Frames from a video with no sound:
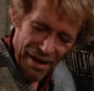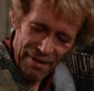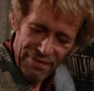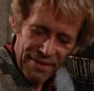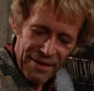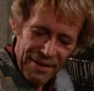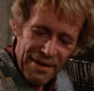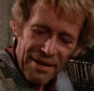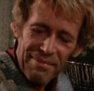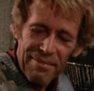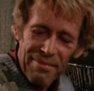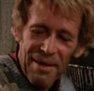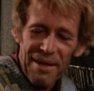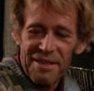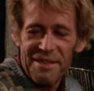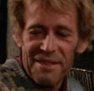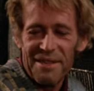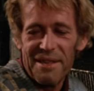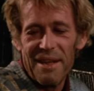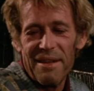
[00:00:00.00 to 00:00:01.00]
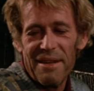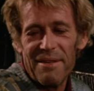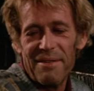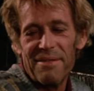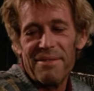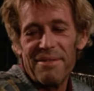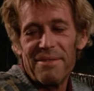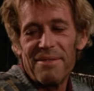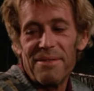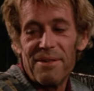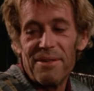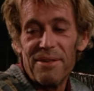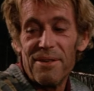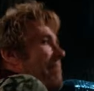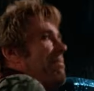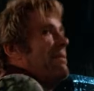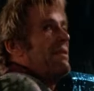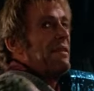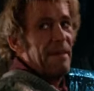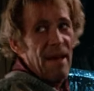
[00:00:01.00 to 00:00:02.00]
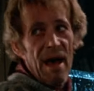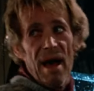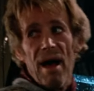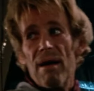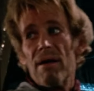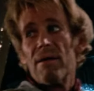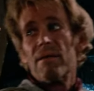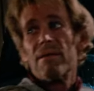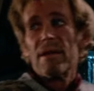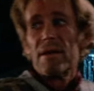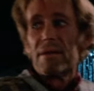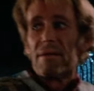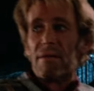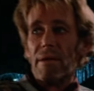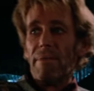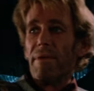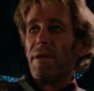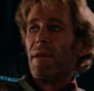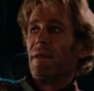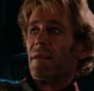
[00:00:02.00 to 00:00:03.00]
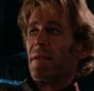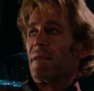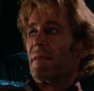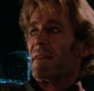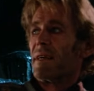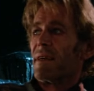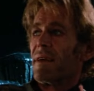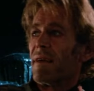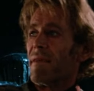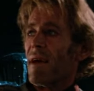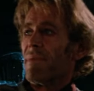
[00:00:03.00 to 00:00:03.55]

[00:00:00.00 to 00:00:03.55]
the only way out. But it's like super dangerous, bro,